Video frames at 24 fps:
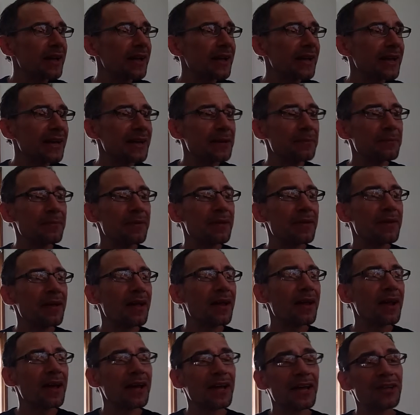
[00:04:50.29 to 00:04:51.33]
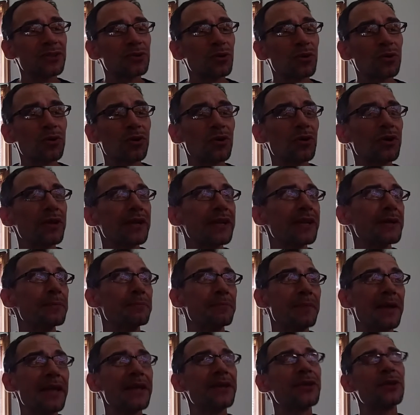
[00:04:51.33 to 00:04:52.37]
He didn't, like I told her, He didn't
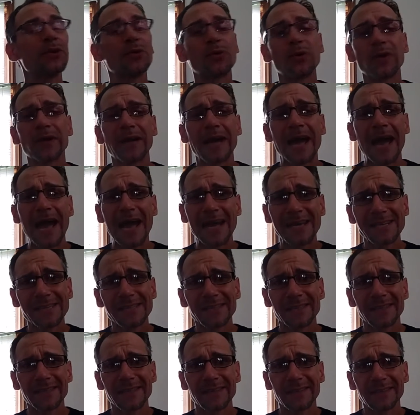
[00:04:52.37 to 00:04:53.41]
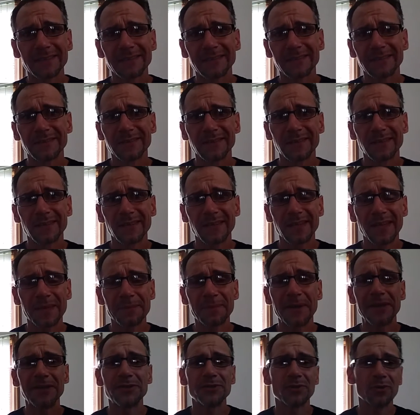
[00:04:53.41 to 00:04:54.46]
make you on accident. He
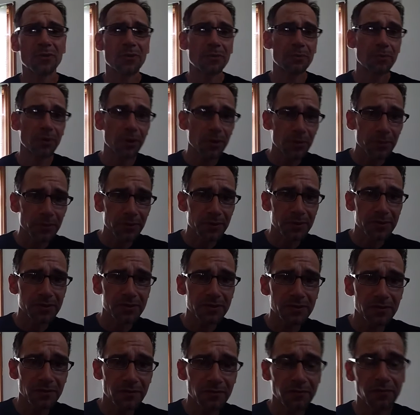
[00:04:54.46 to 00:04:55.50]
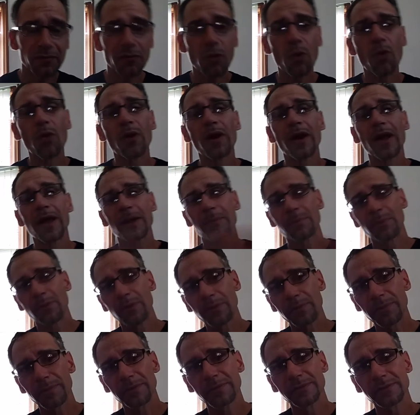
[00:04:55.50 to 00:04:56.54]
made you on purpose, for a
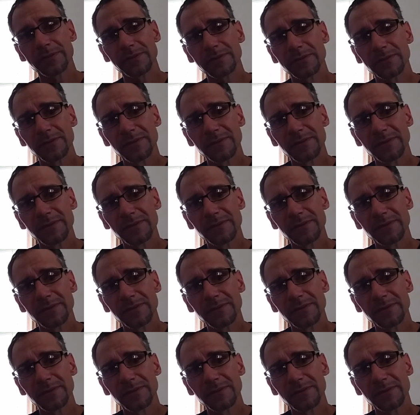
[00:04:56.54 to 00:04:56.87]
purpose.